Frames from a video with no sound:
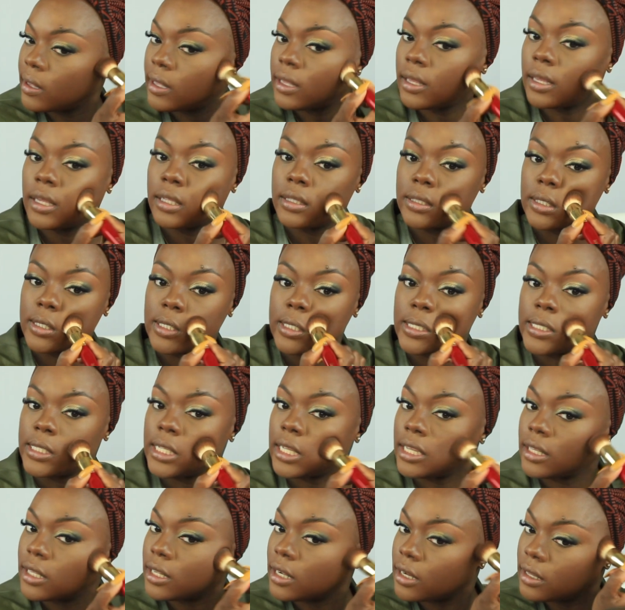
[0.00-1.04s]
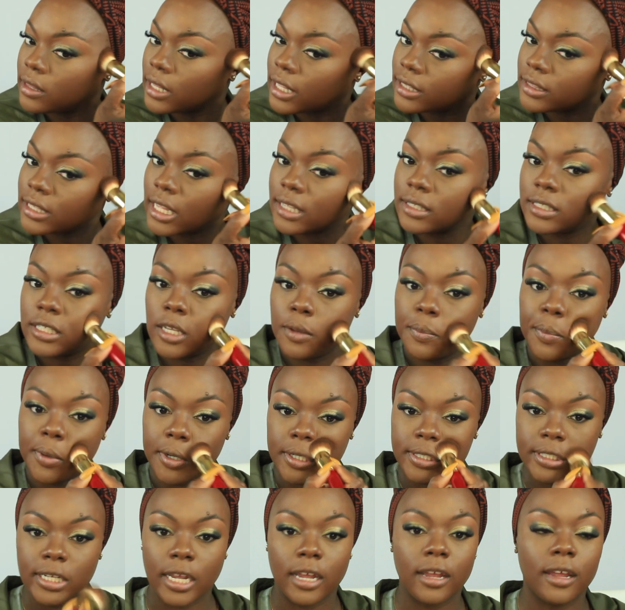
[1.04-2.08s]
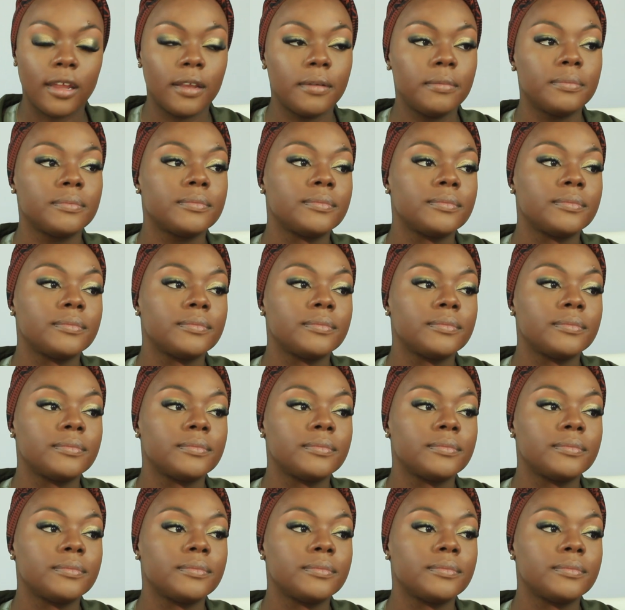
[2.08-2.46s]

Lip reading: concealer, like that deeper shade.